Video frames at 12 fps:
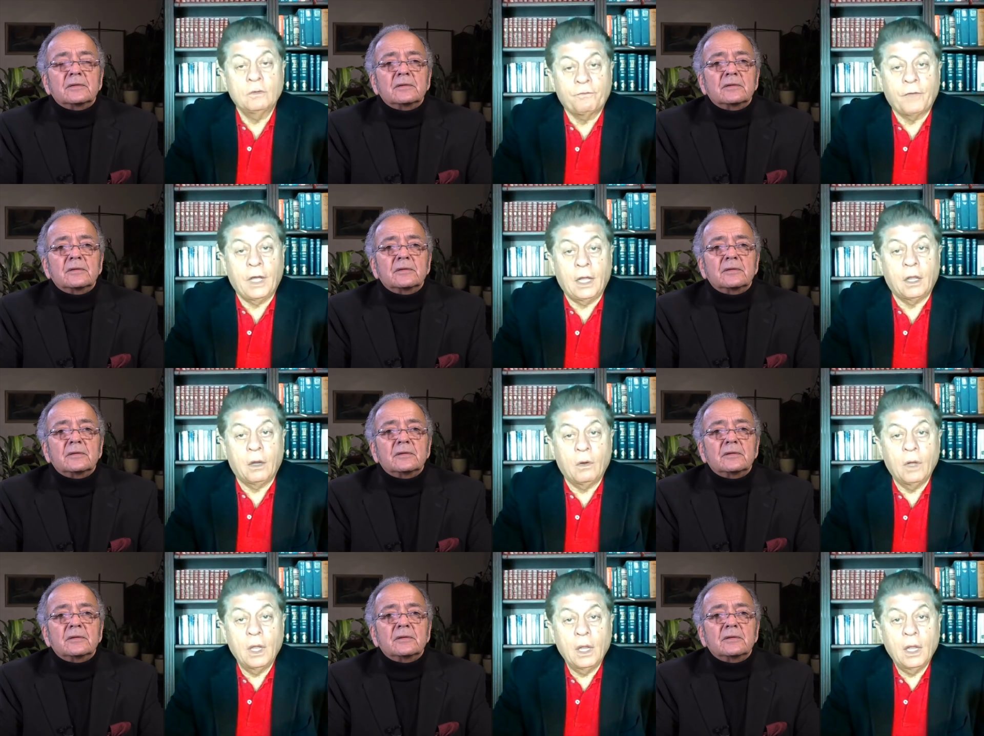
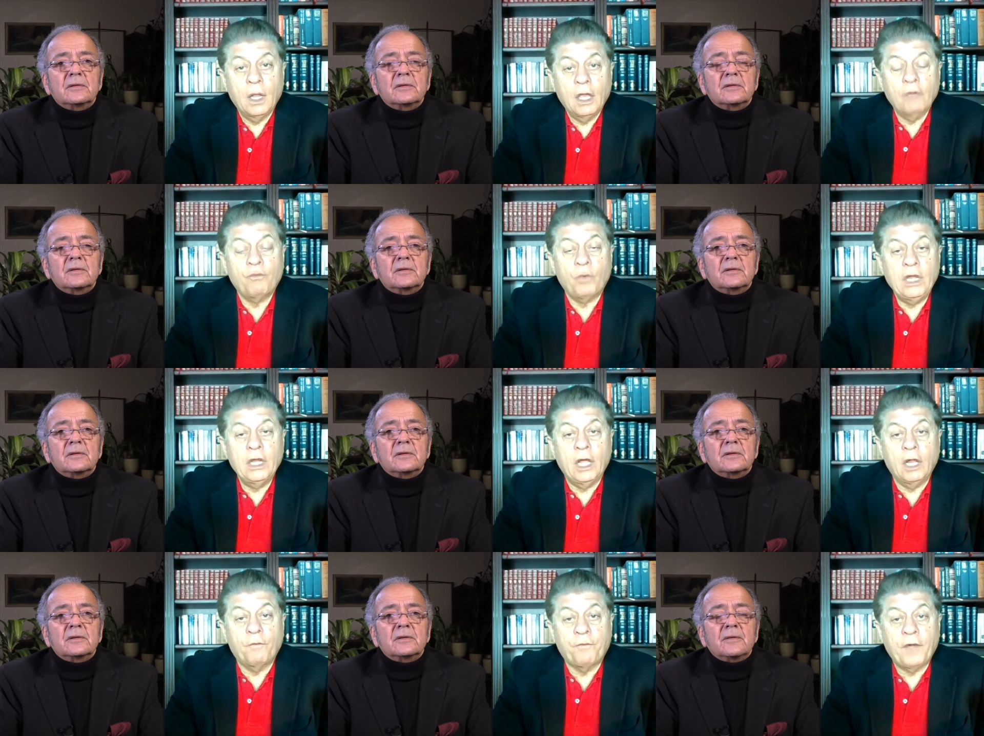Speaker 1: follow. If we
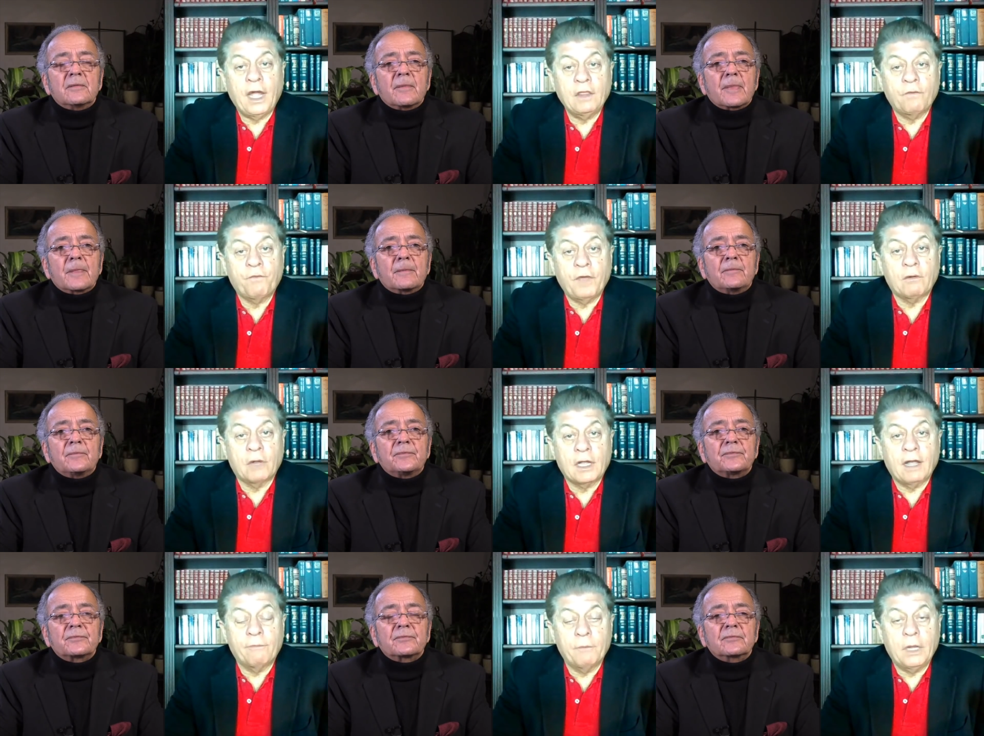nullify the federal
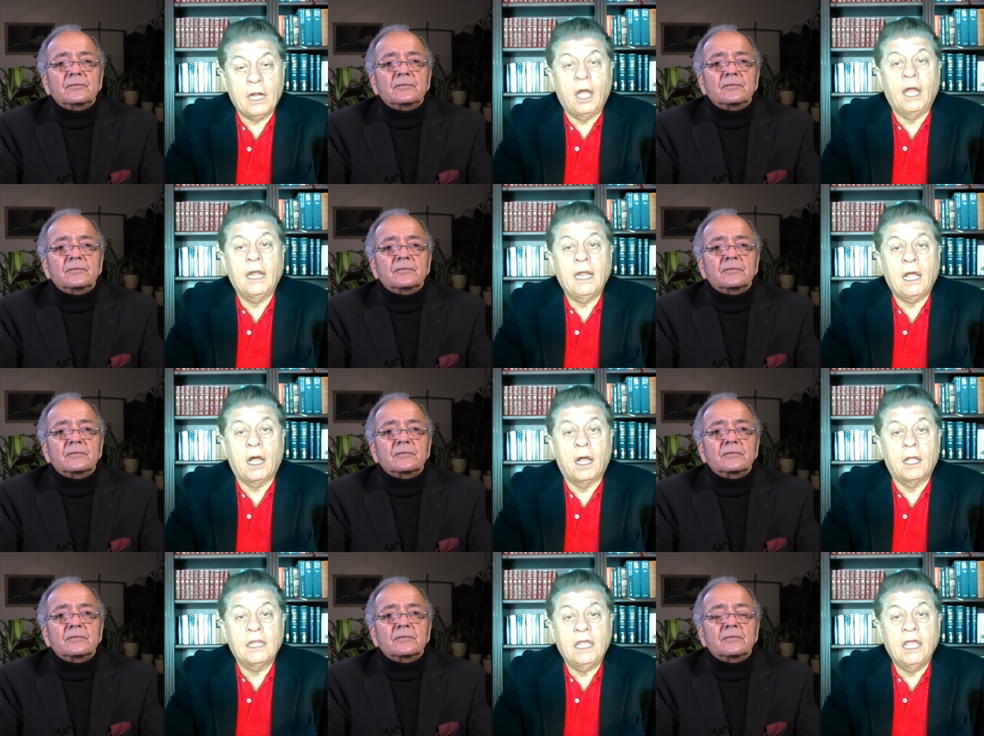government on,
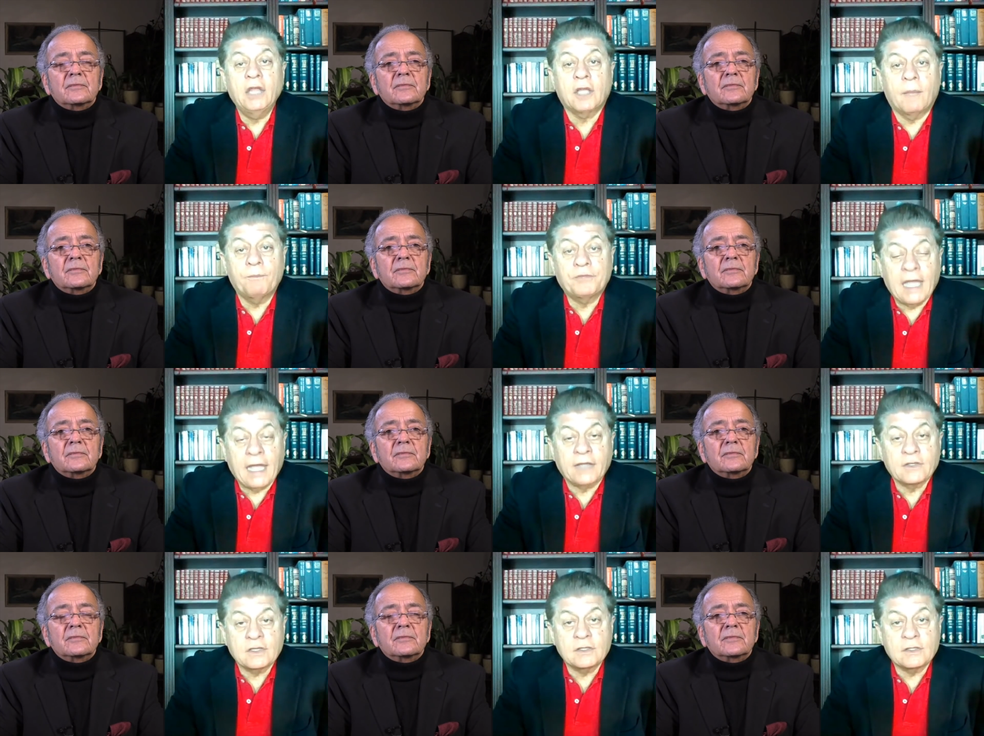on income
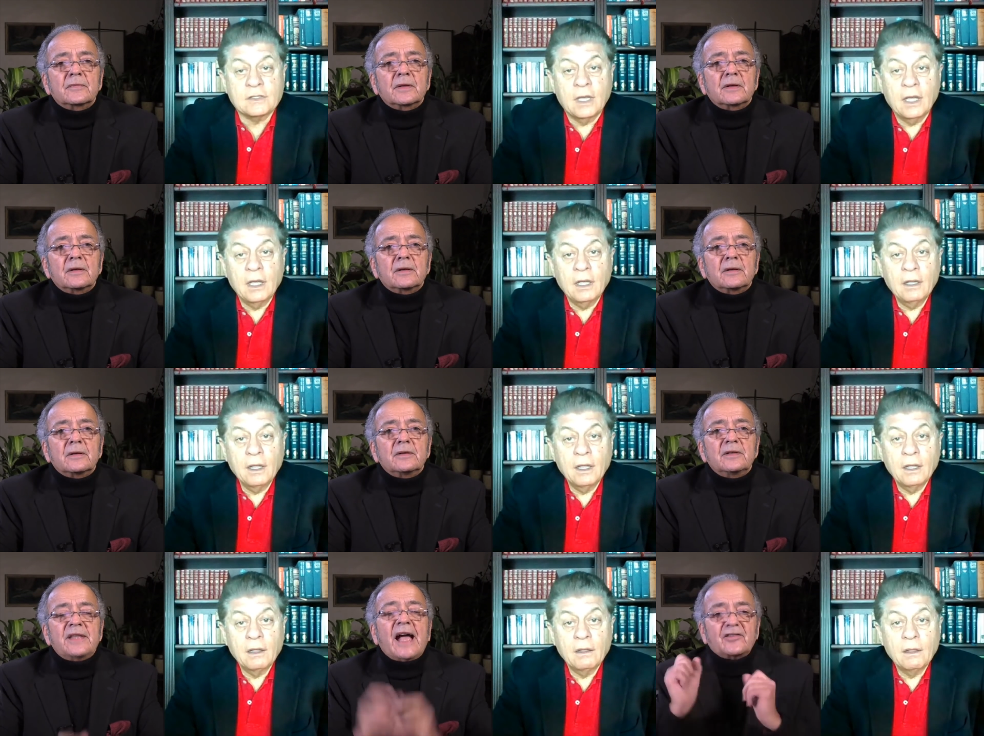taxes,
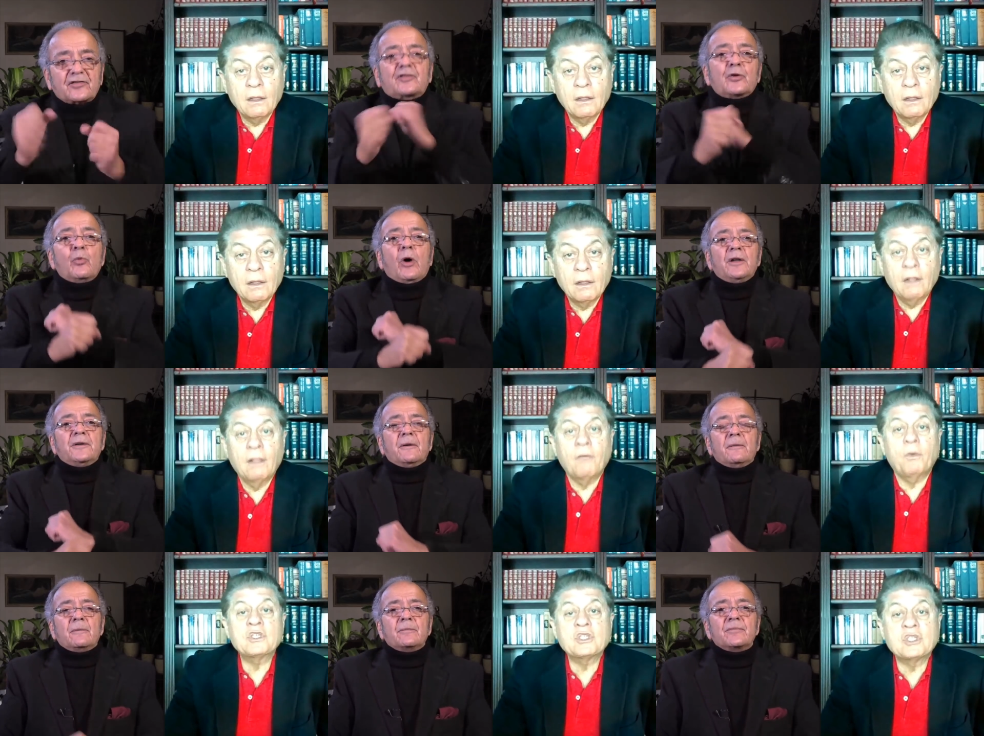
Speaker 2: that's the one.
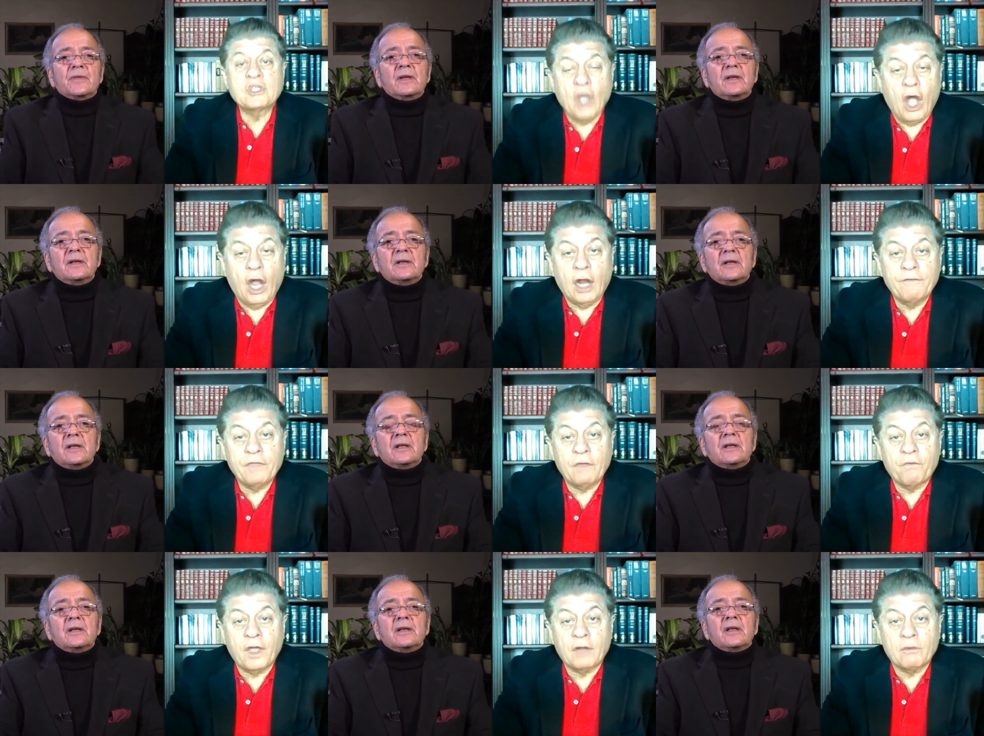
Speaker 1: It would starve
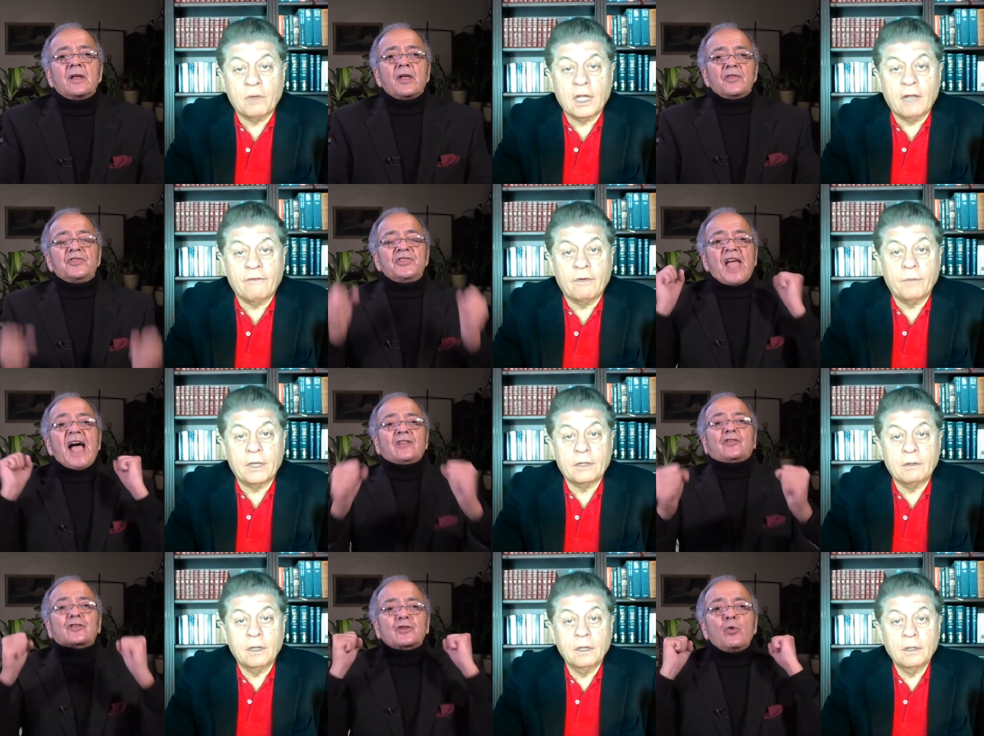the federal government.
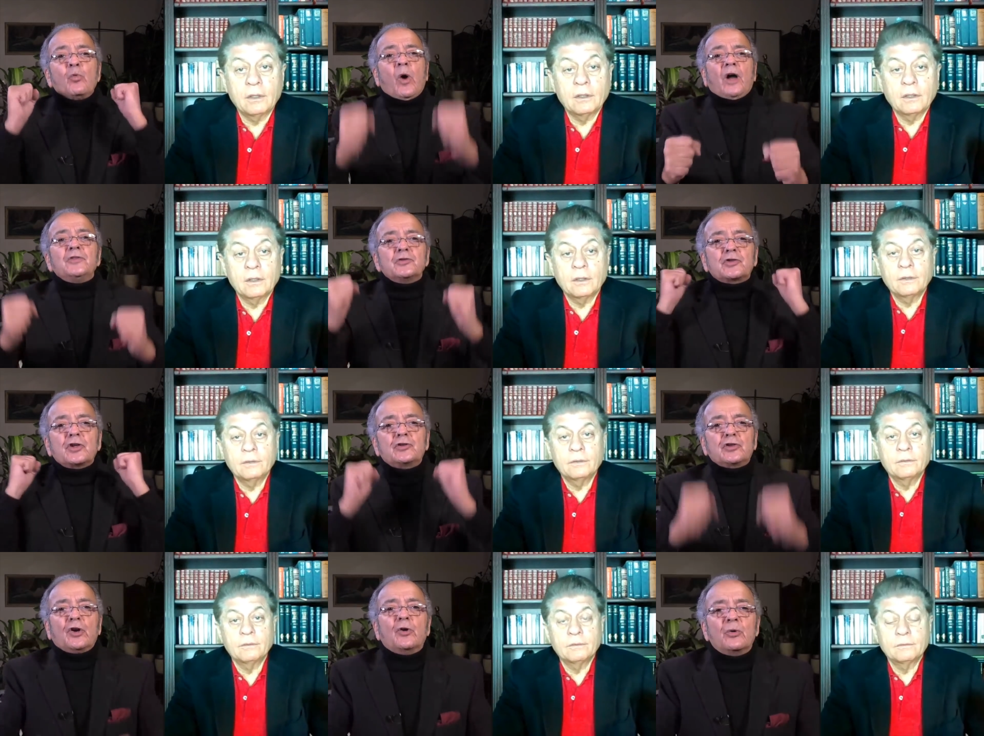
Speaker 2: That's the one to
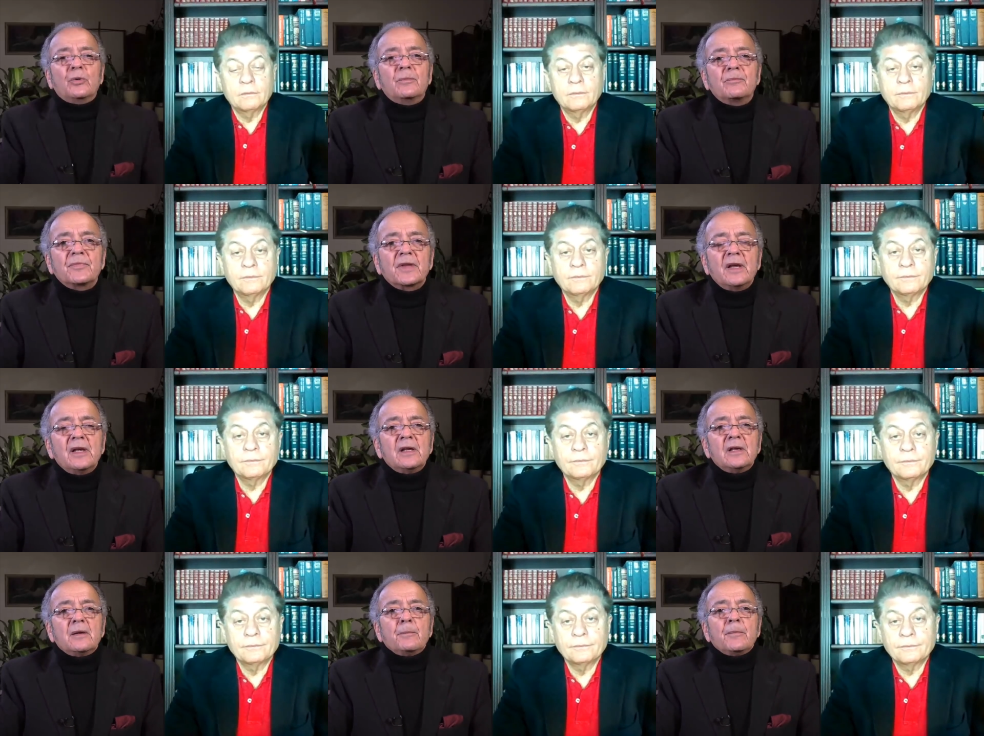do.
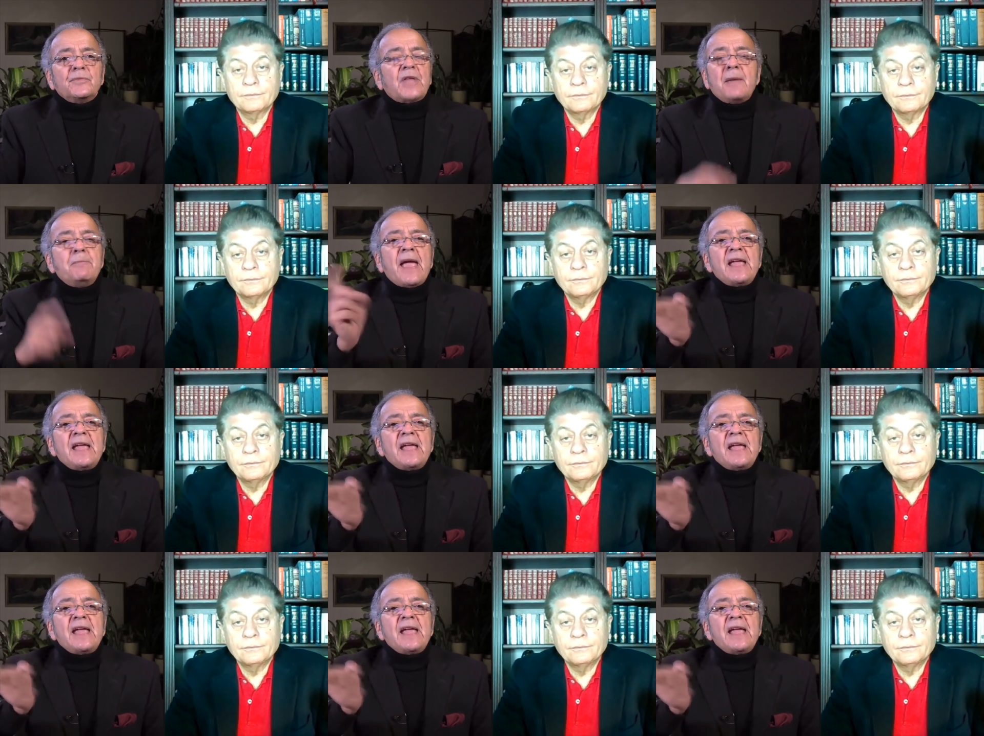They made